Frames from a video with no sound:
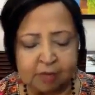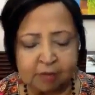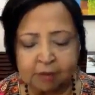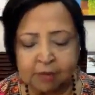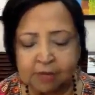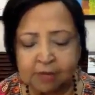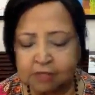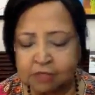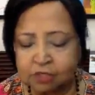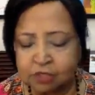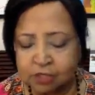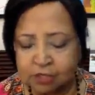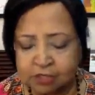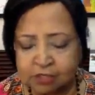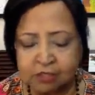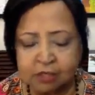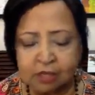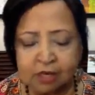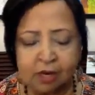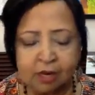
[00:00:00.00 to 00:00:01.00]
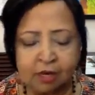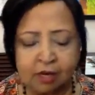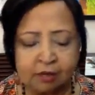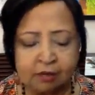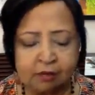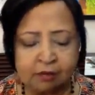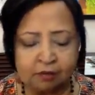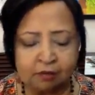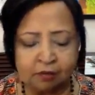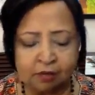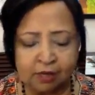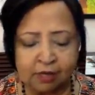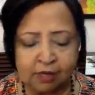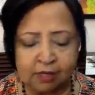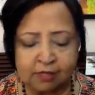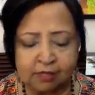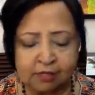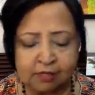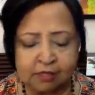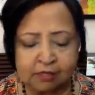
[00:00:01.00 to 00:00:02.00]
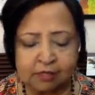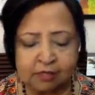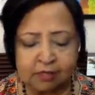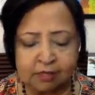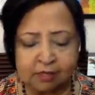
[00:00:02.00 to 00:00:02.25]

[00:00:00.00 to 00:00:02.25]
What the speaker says: That's just the lung release.